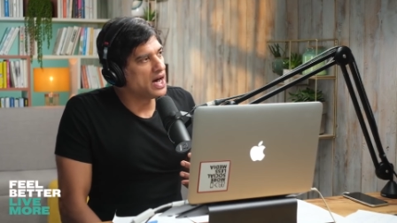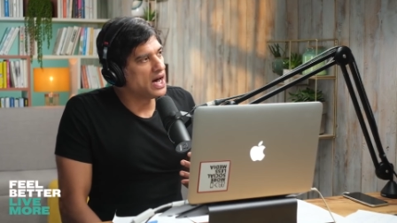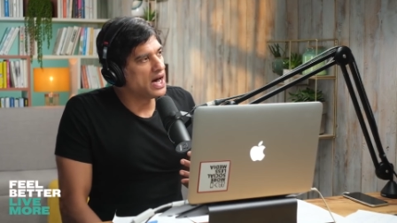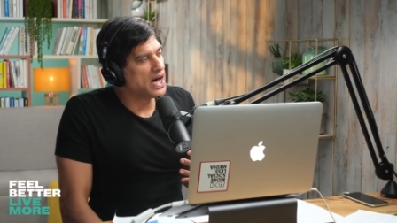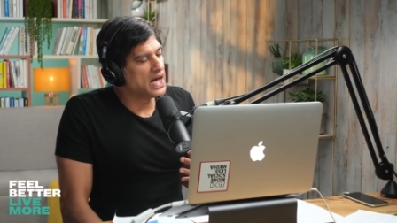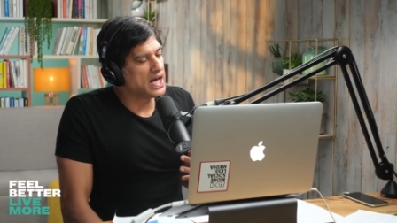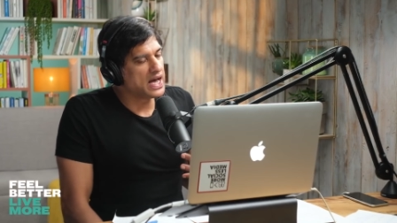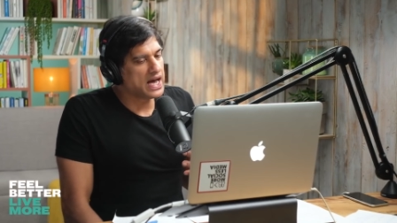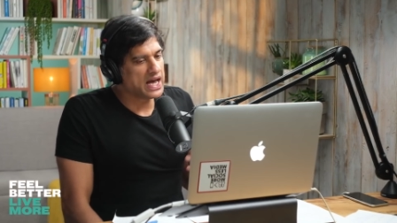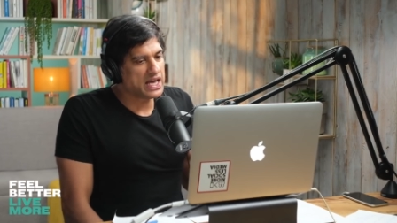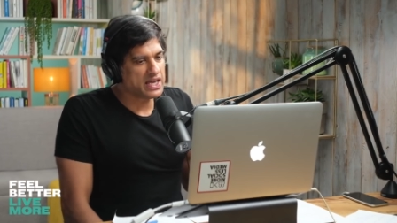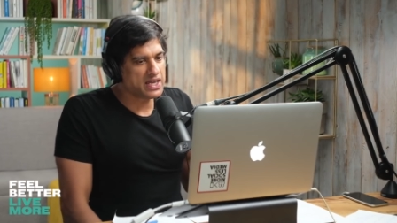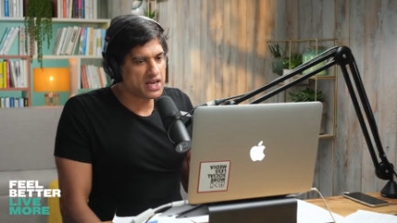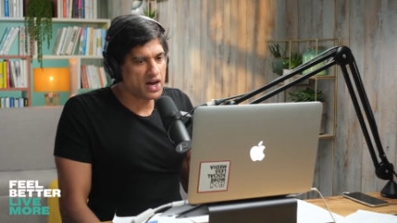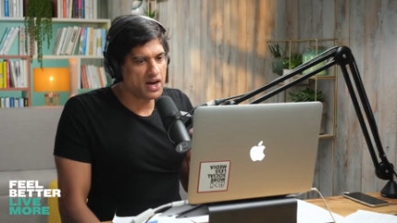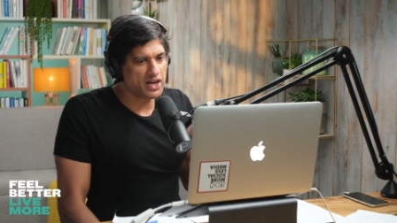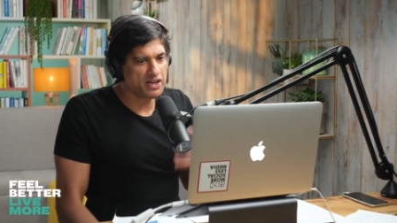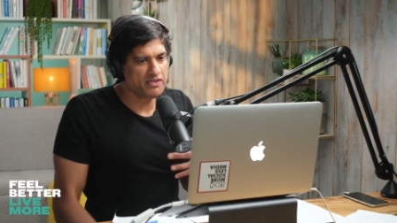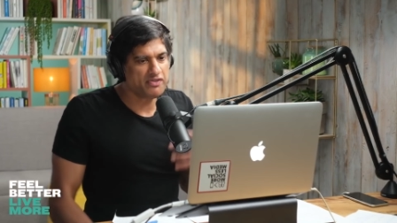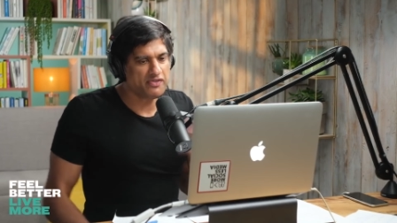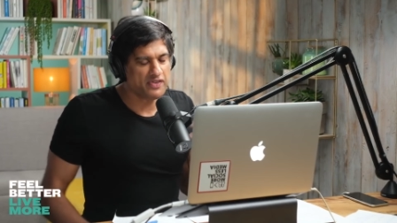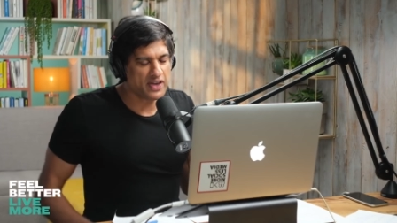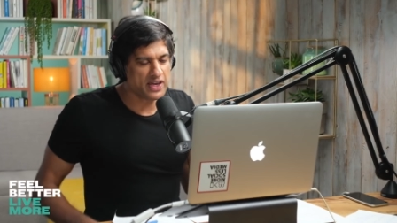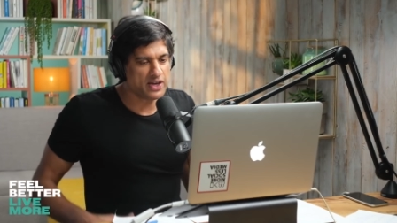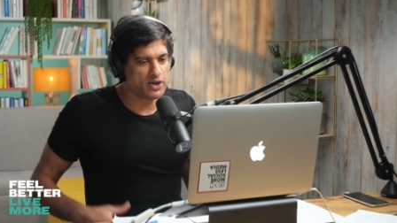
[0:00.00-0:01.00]
I kind
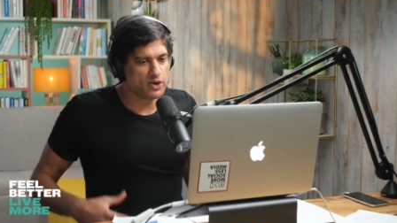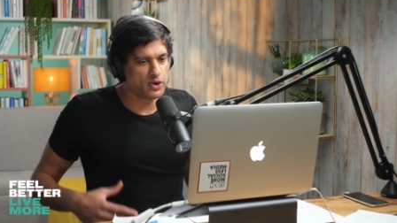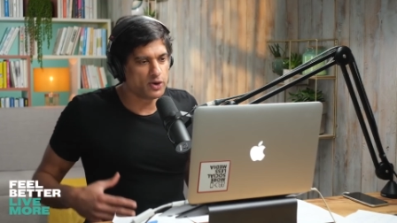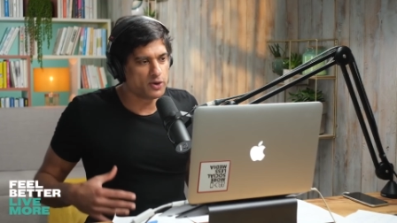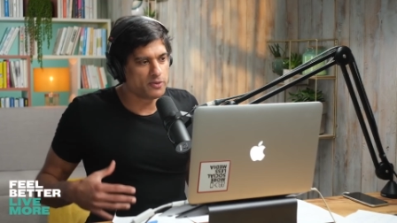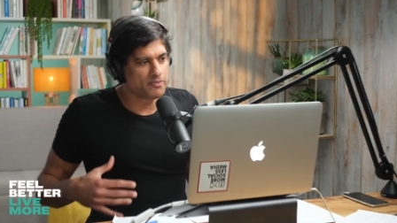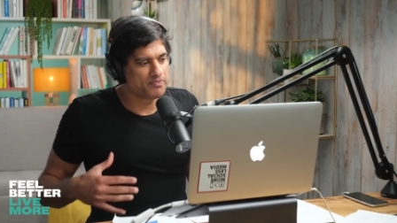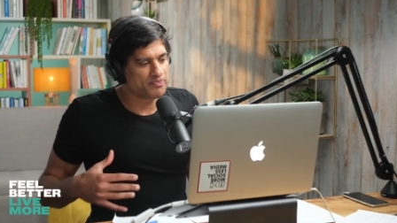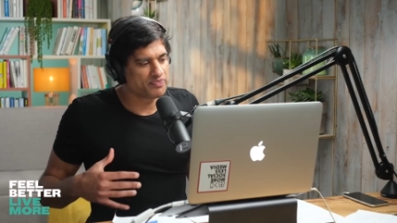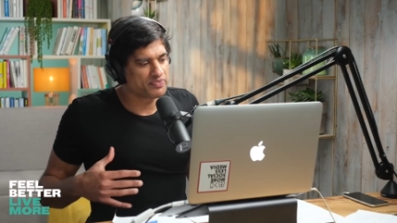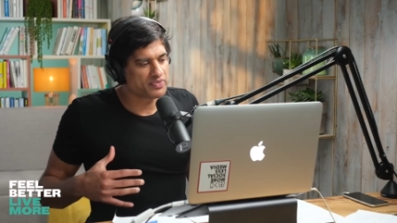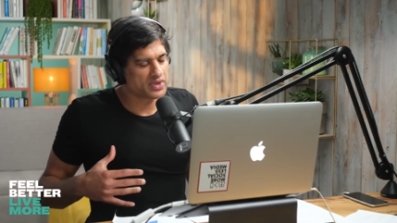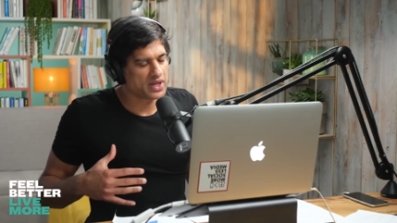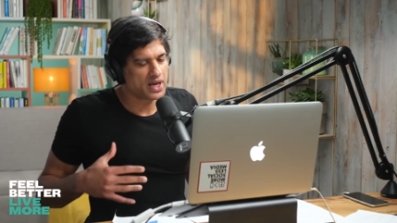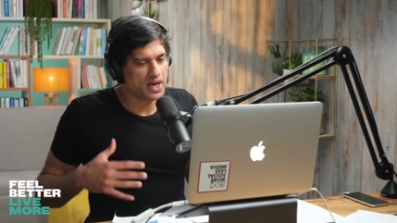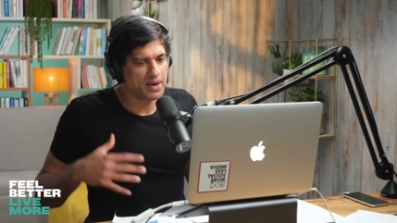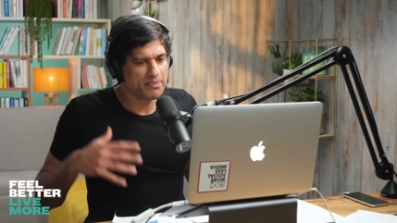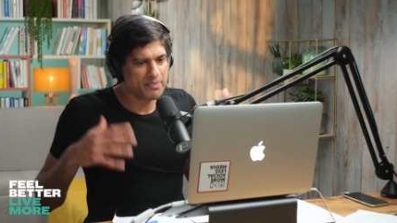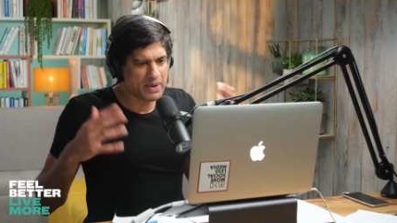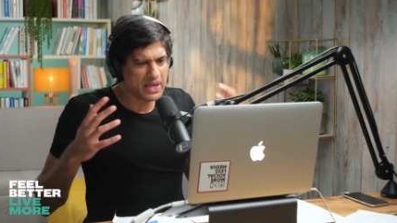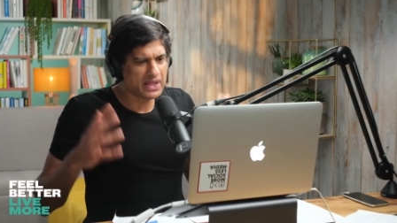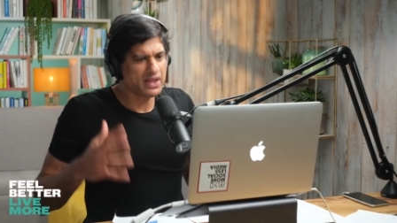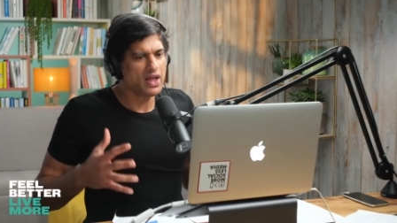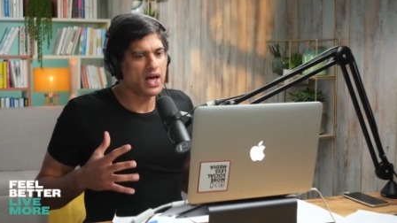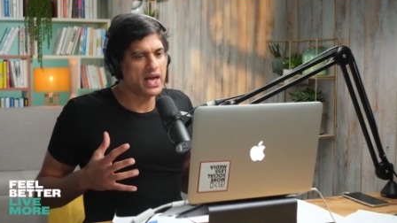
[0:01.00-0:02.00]
of feel a
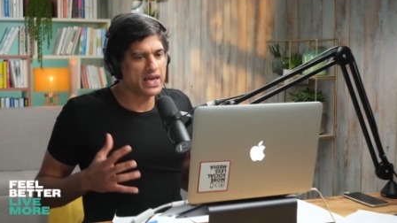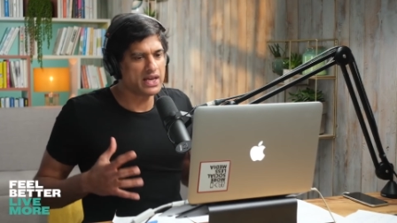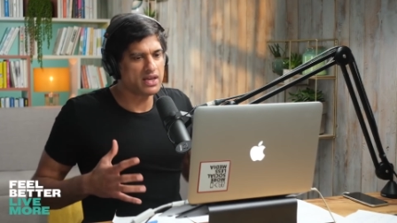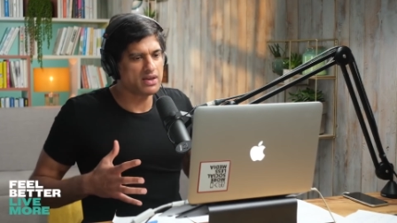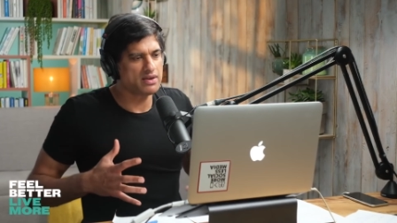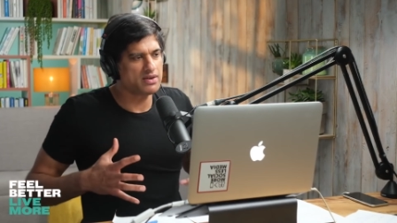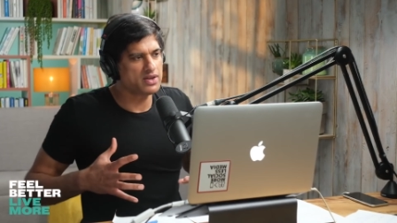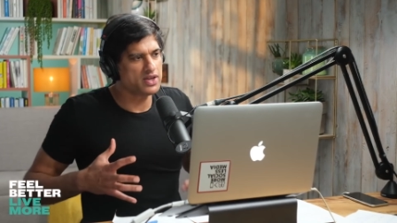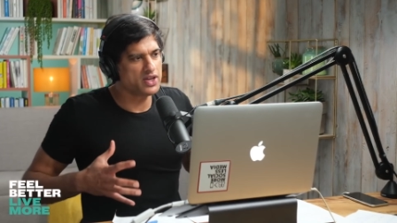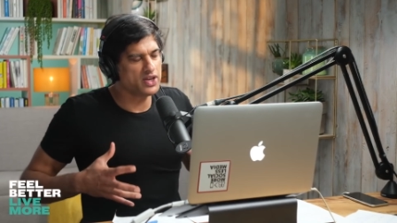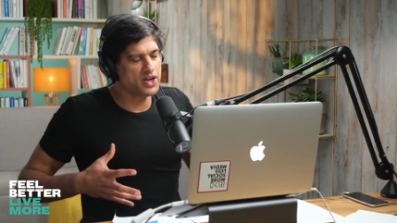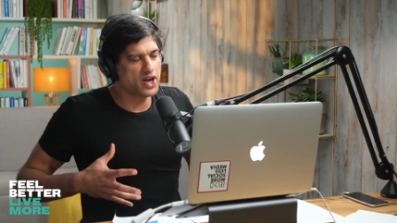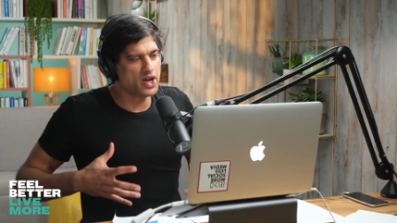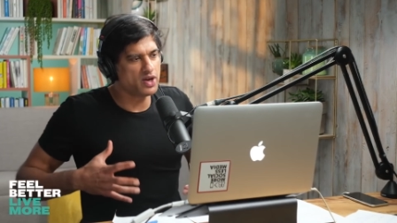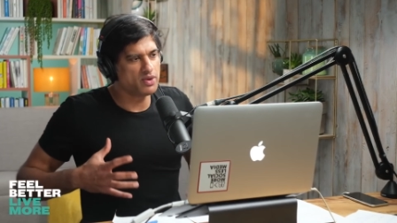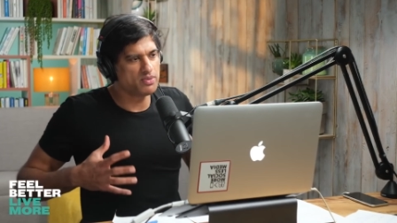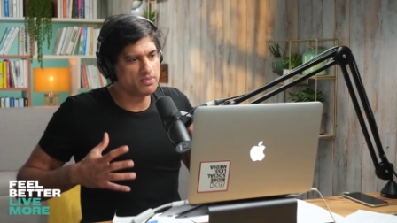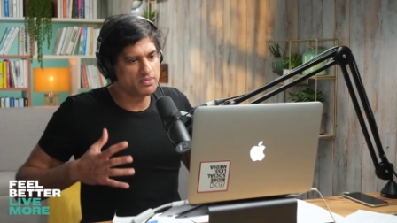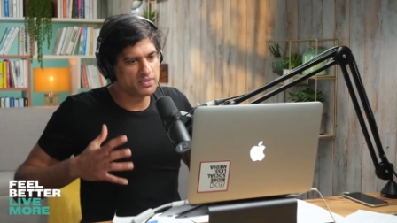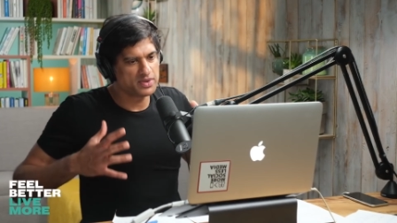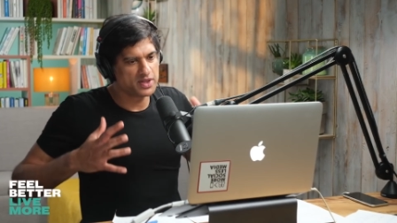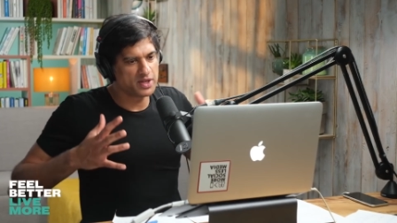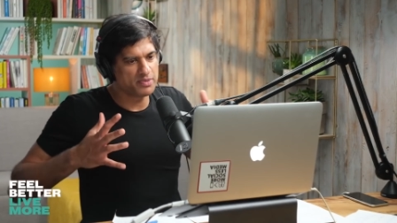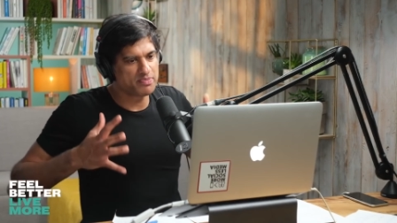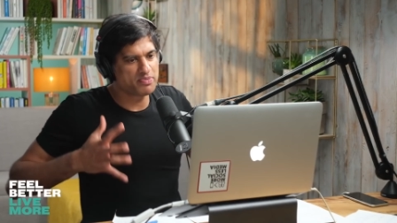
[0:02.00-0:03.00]
bit like,
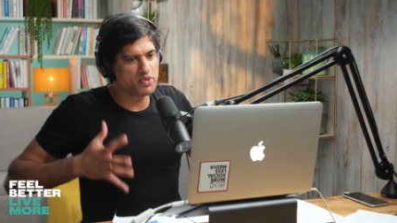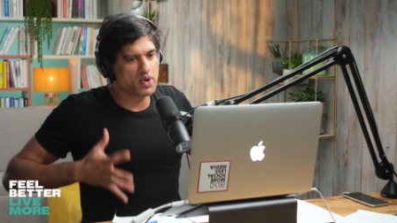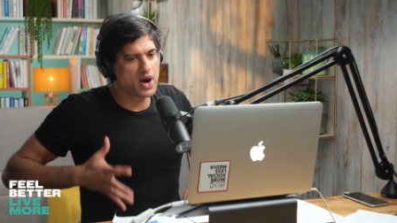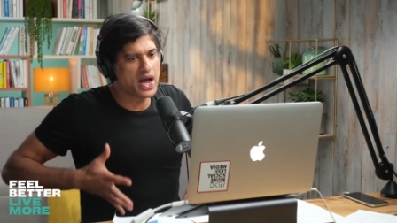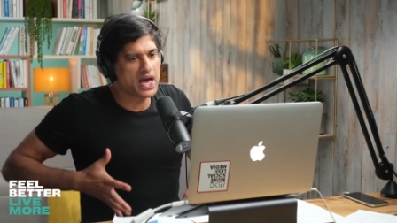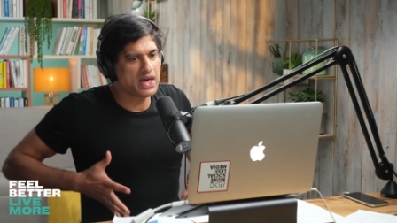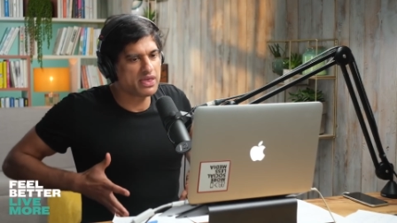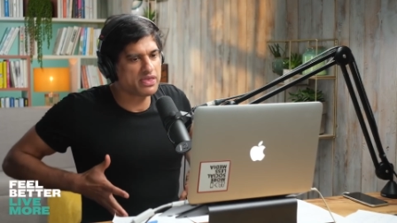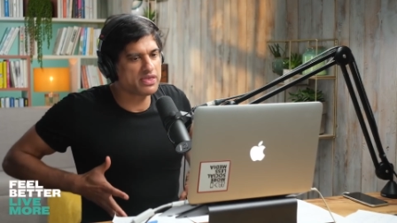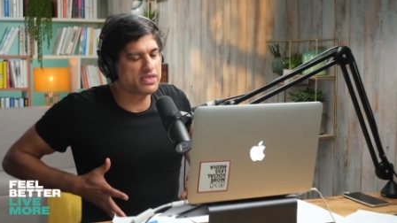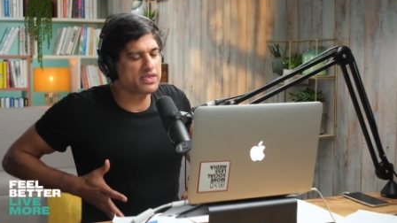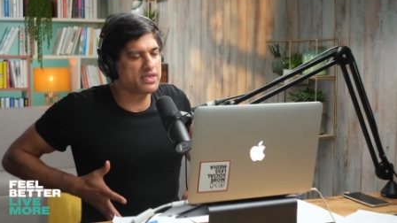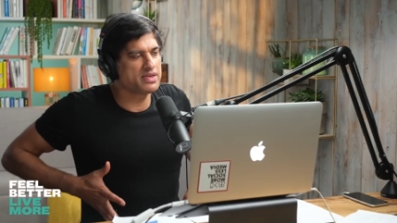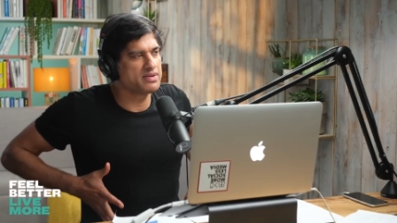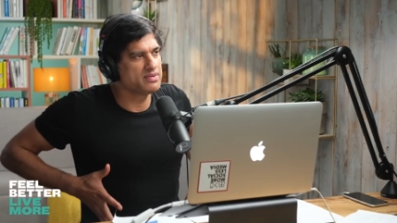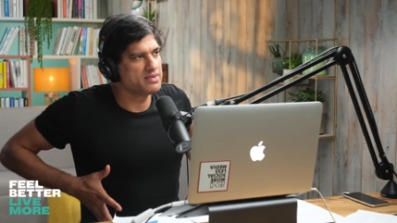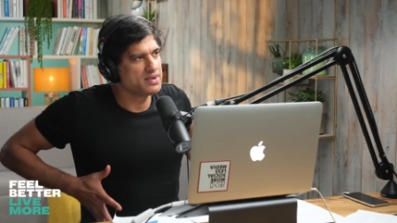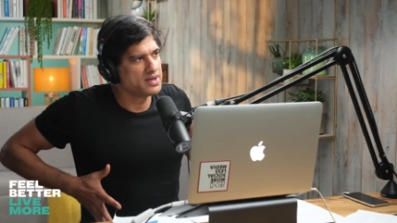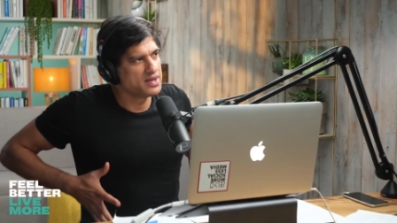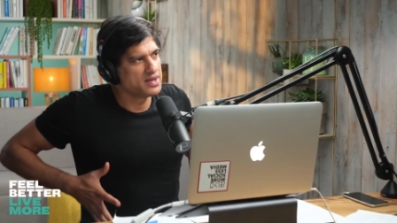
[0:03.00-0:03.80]
the breath,